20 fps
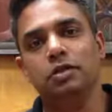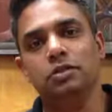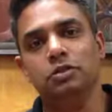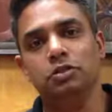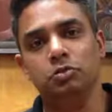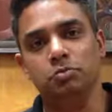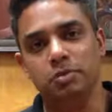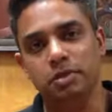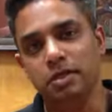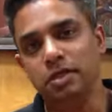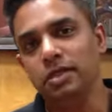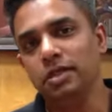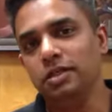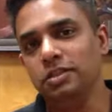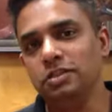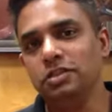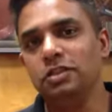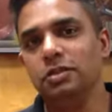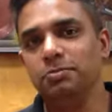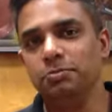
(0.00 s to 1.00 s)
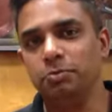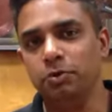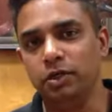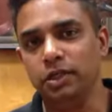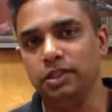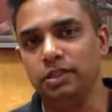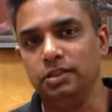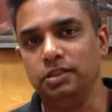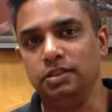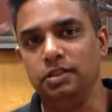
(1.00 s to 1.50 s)
To me, it's the
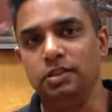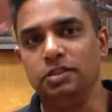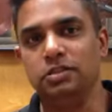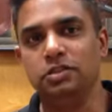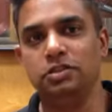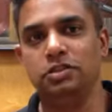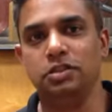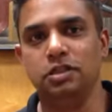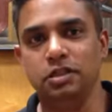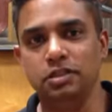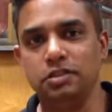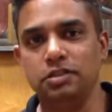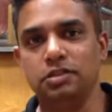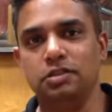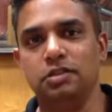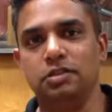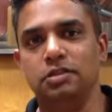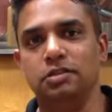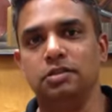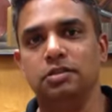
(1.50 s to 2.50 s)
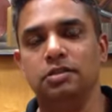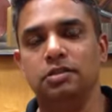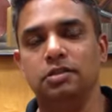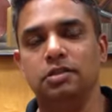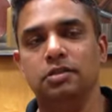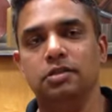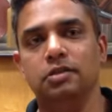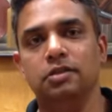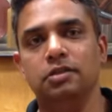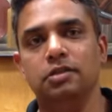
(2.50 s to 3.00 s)
point. It's just
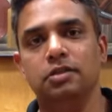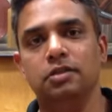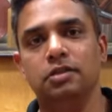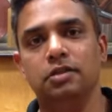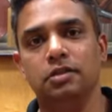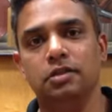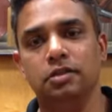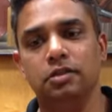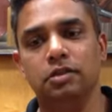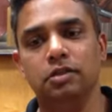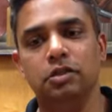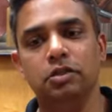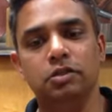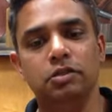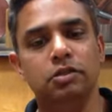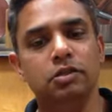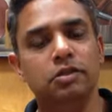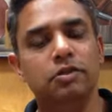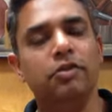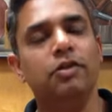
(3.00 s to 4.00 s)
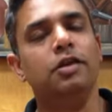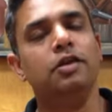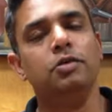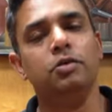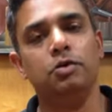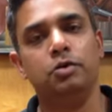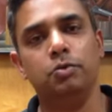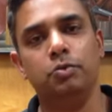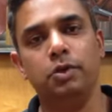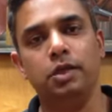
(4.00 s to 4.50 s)
the
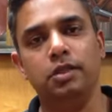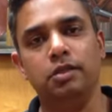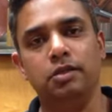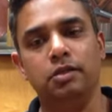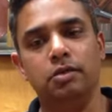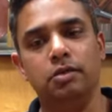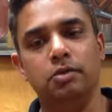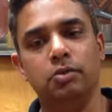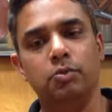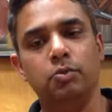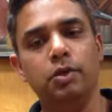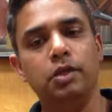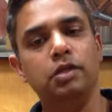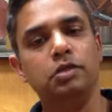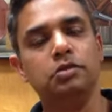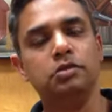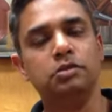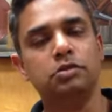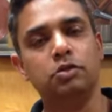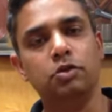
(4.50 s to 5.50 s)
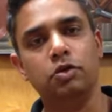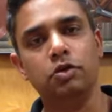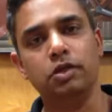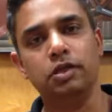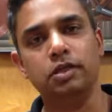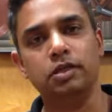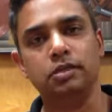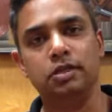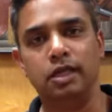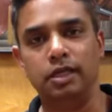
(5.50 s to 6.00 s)
thing with when you're
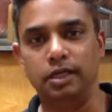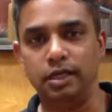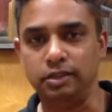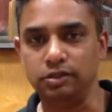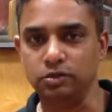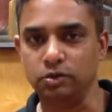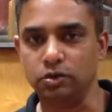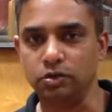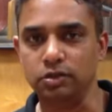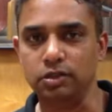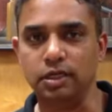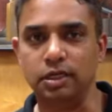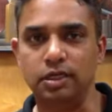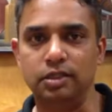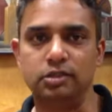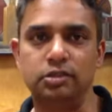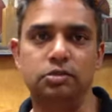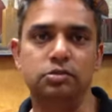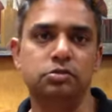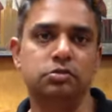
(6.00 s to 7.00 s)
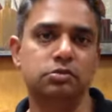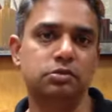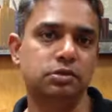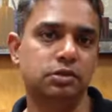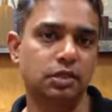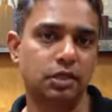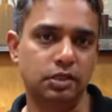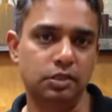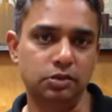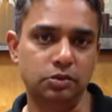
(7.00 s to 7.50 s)
drawing, and I draw cartoons and
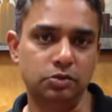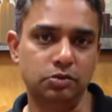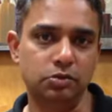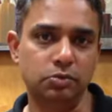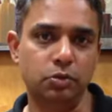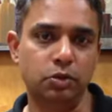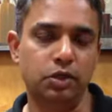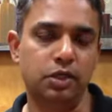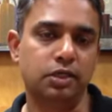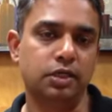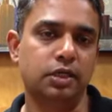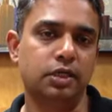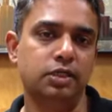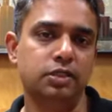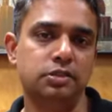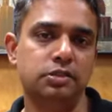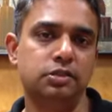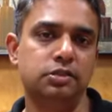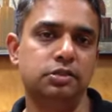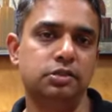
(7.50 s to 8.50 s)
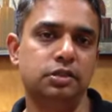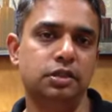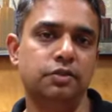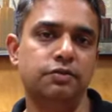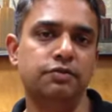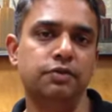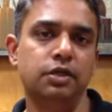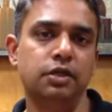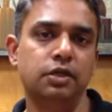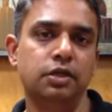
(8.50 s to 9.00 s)
I do watercolors and stuff,
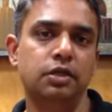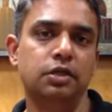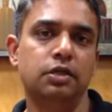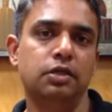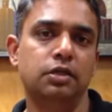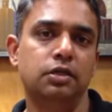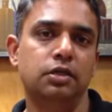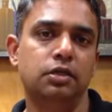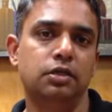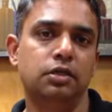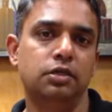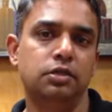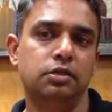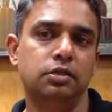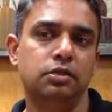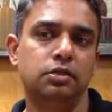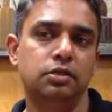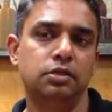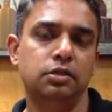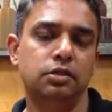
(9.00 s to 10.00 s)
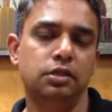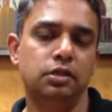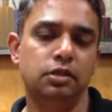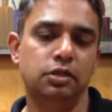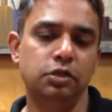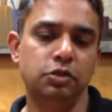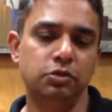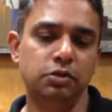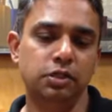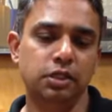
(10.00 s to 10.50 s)
you
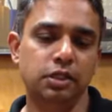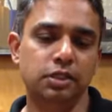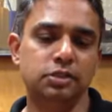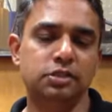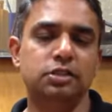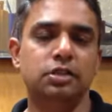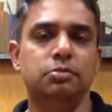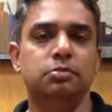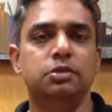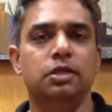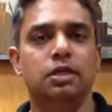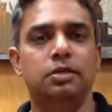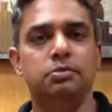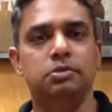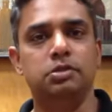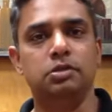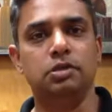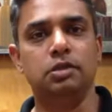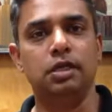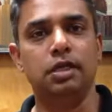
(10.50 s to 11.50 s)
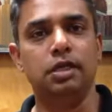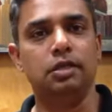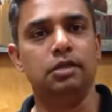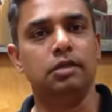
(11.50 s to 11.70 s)
need sometimes to get